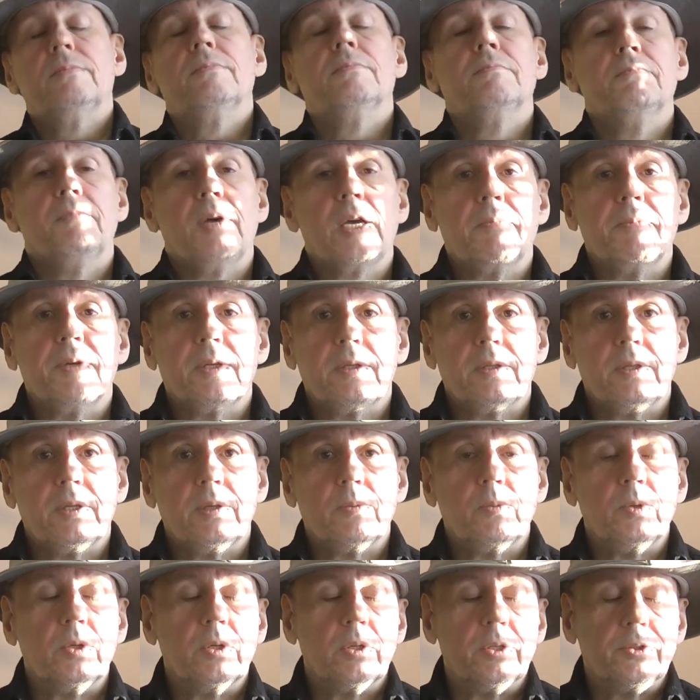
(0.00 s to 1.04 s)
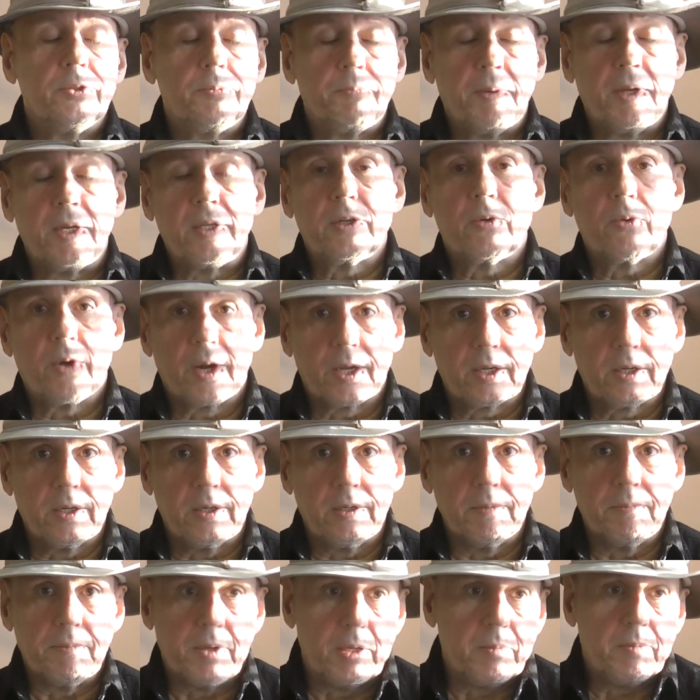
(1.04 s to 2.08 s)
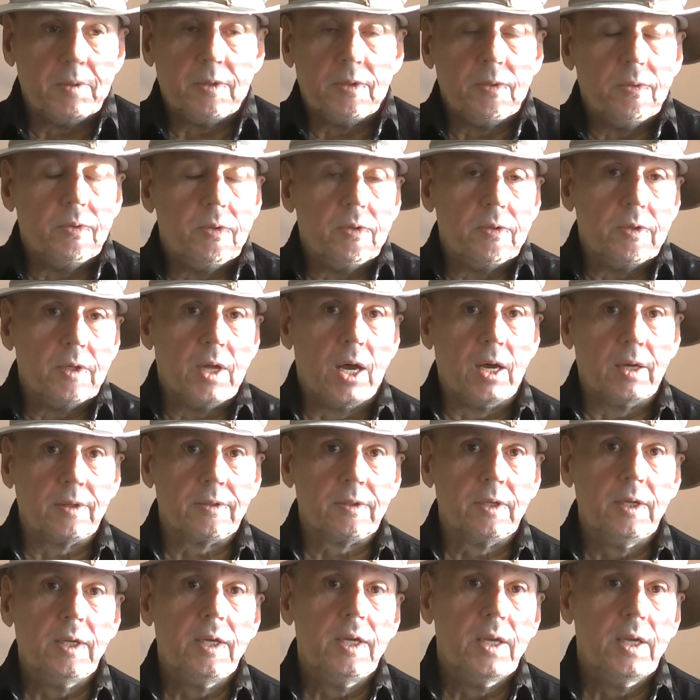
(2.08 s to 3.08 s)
Maybe they will spell it correctly, maybe they do not.